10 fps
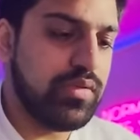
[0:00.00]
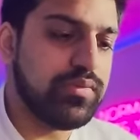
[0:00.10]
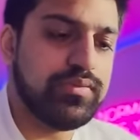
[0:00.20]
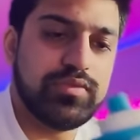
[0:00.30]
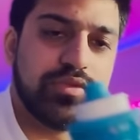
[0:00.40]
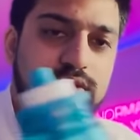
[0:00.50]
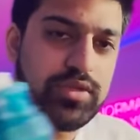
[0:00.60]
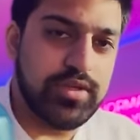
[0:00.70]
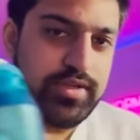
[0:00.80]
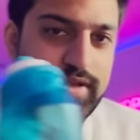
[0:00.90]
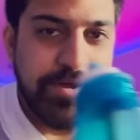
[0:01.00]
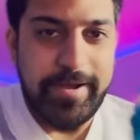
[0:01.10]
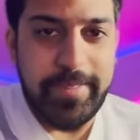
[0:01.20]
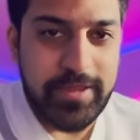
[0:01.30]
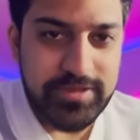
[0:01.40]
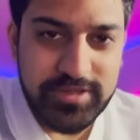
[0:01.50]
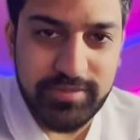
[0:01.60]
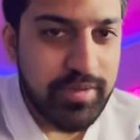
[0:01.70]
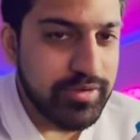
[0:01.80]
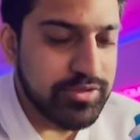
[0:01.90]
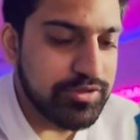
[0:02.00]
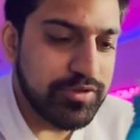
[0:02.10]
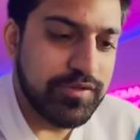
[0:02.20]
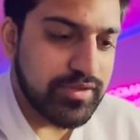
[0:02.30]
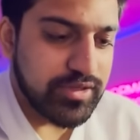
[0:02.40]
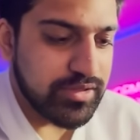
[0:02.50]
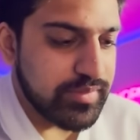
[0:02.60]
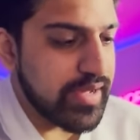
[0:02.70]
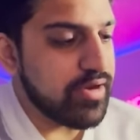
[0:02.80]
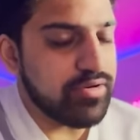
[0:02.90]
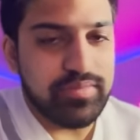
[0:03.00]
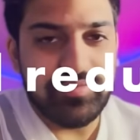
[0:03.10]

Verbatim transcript: material or the disposal method, these products are still